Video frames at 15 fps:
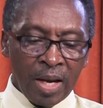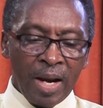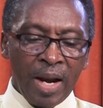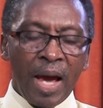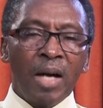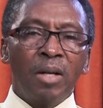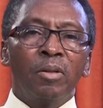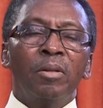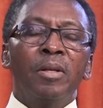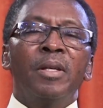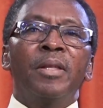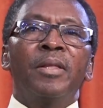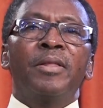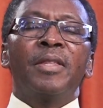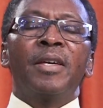Now,
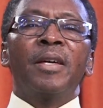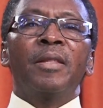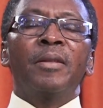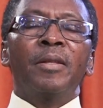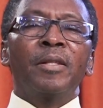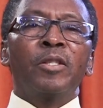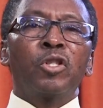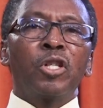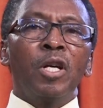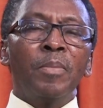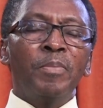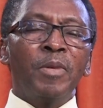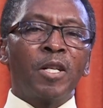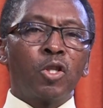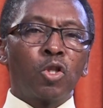the
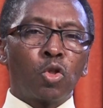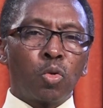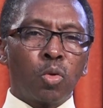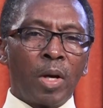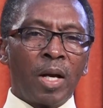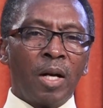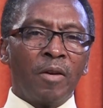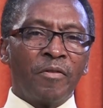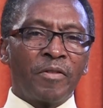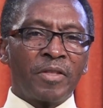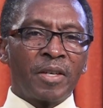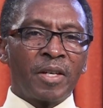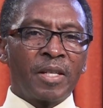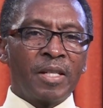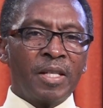chapter 12,
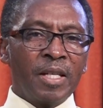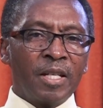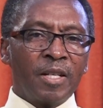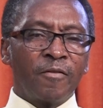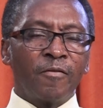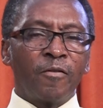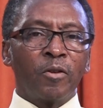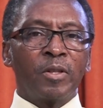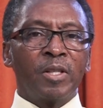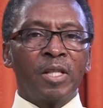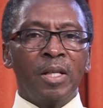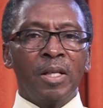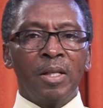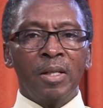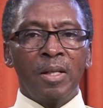13, and
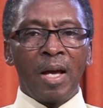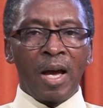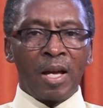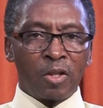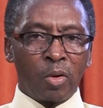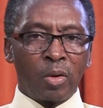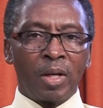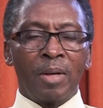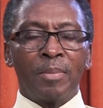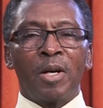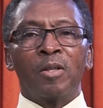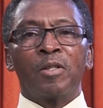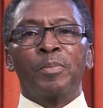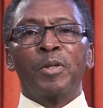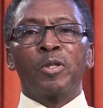14 are talking
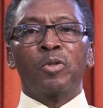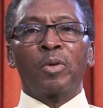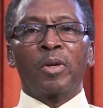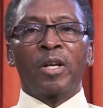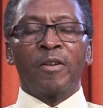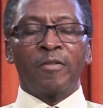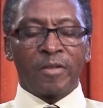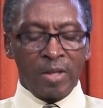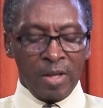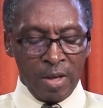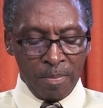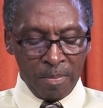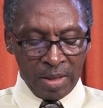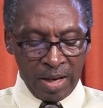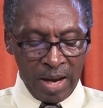about spiritual gifts,
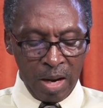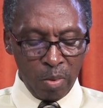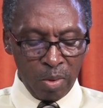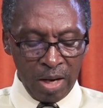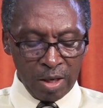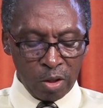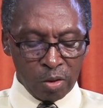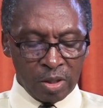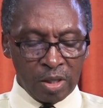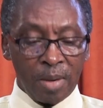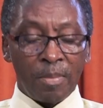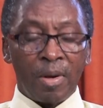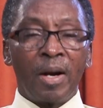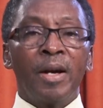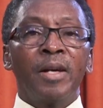but I would like to
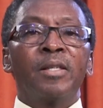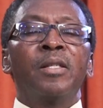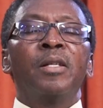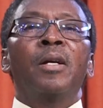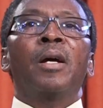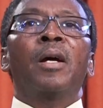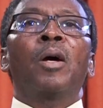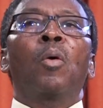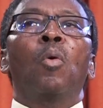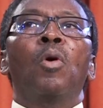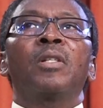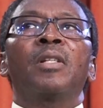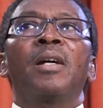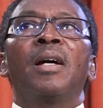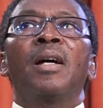summarize
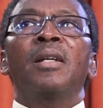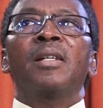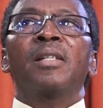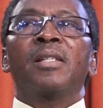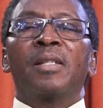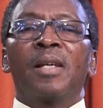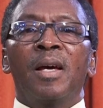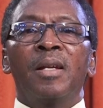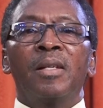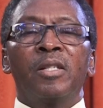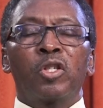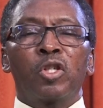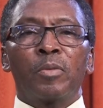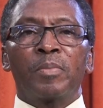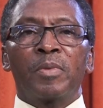what I understand
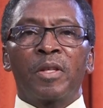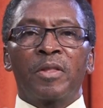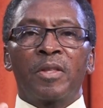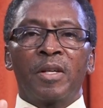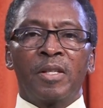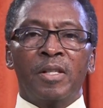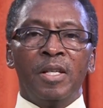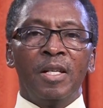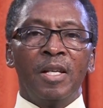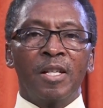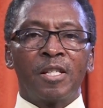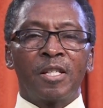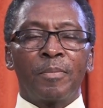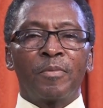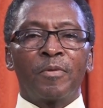chapter 13
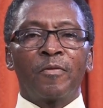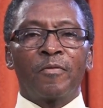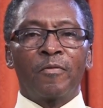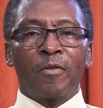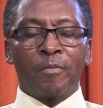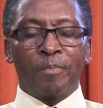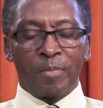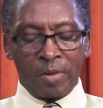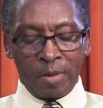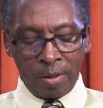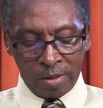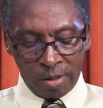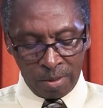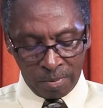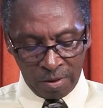and
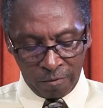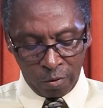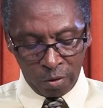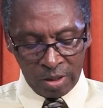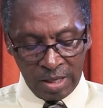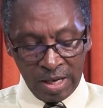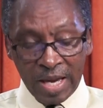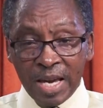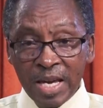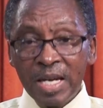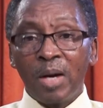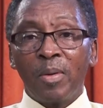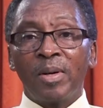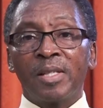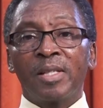chapter 14 in
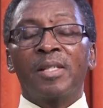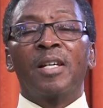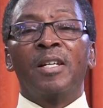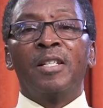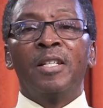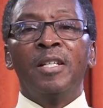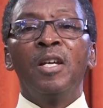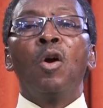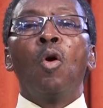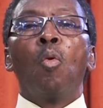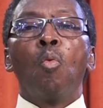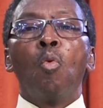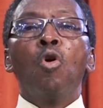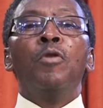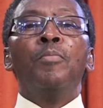our study
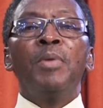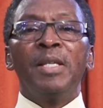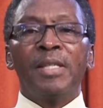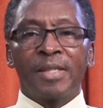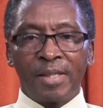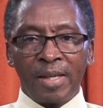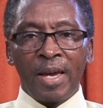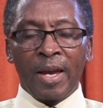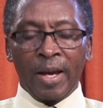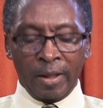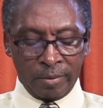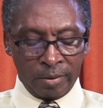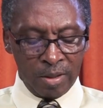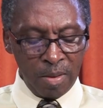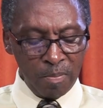would be saying.
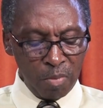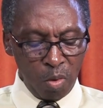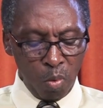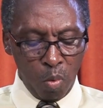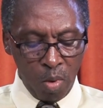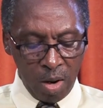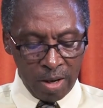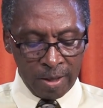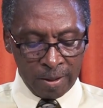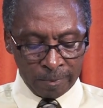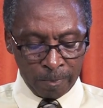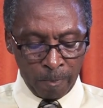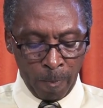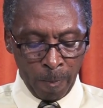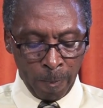Number one,